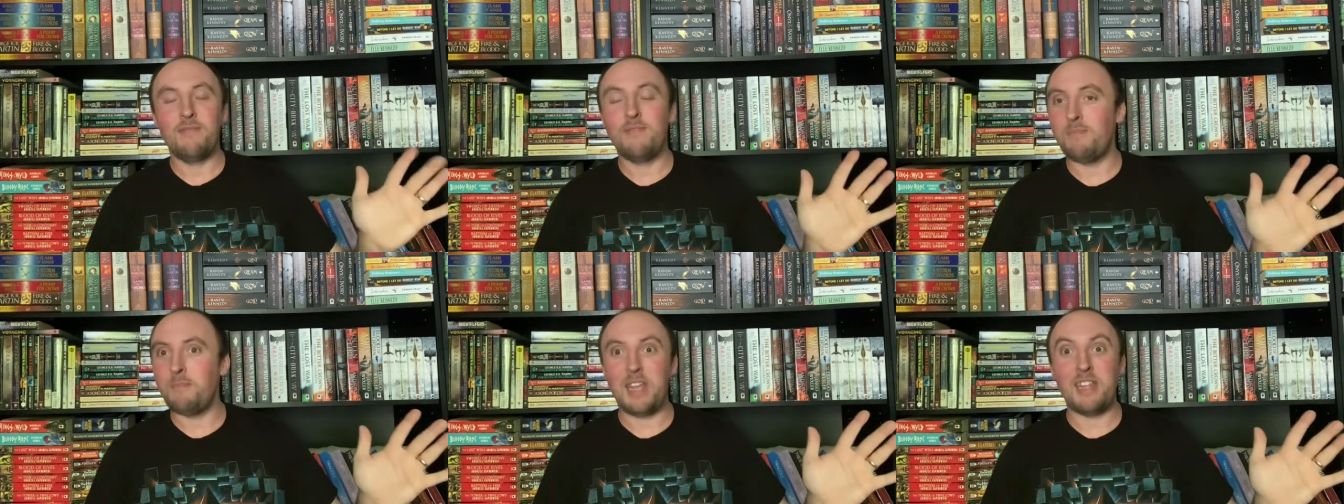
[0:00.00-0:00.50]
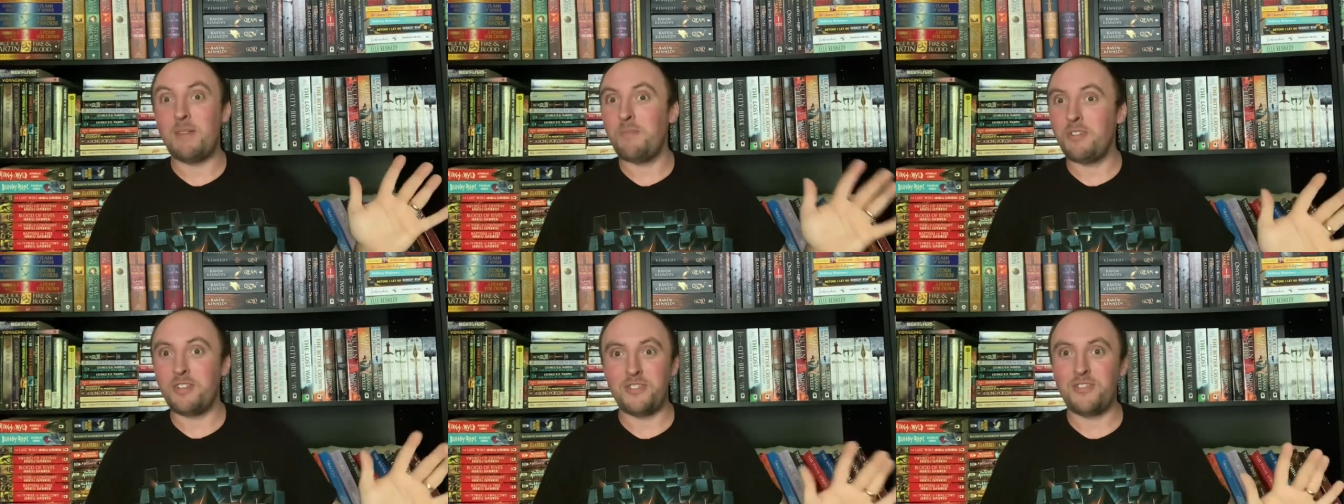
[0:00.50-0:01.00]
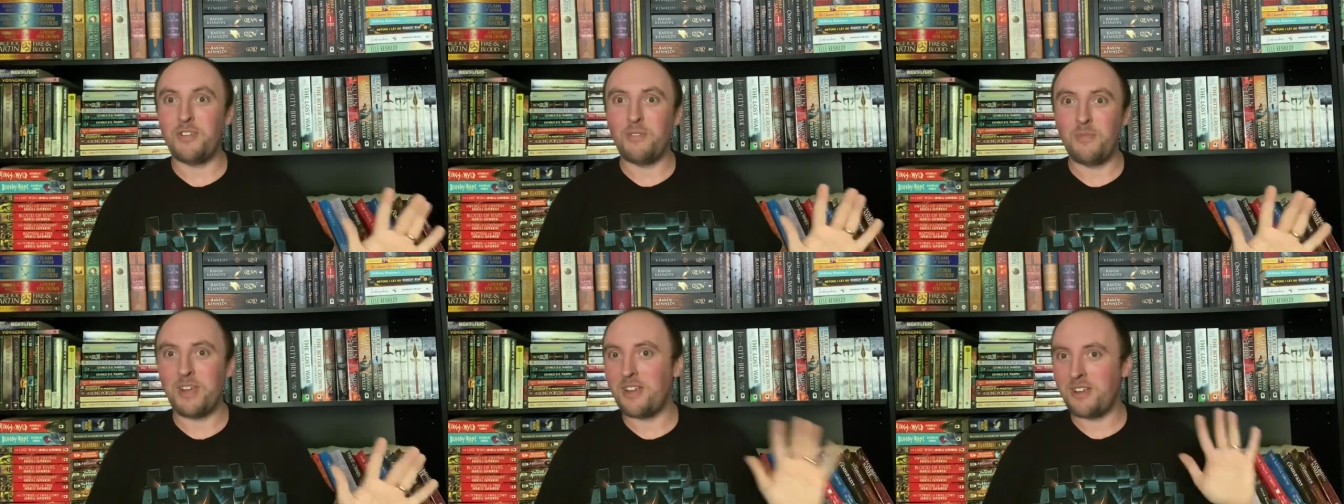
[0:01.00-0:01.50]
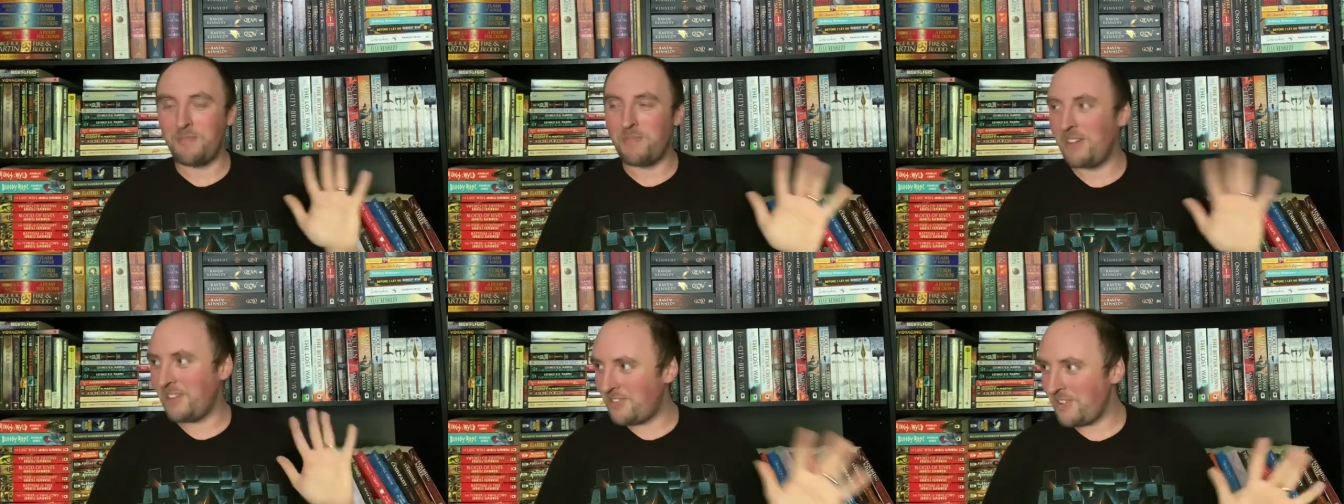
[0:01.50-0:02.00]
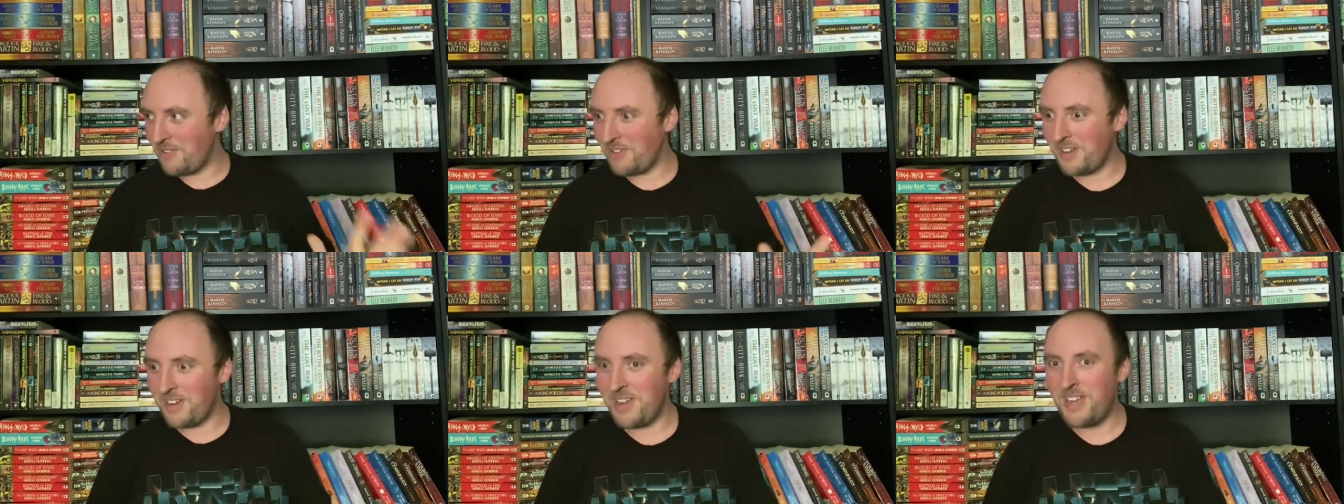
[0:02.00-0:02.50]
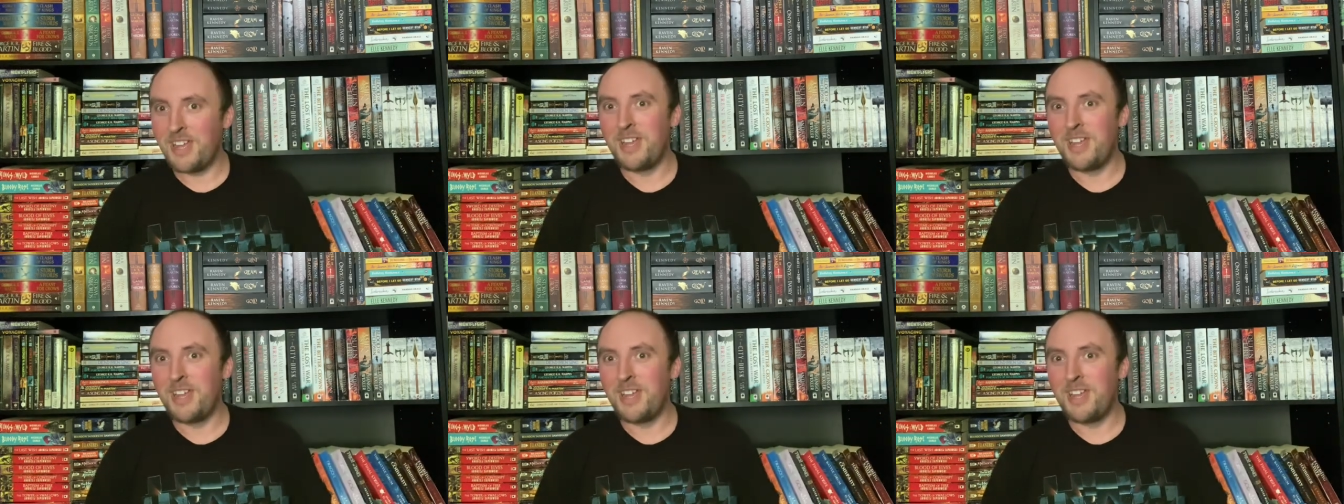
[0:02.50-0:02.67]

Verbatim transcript: man, that book is so weird, but it's so good.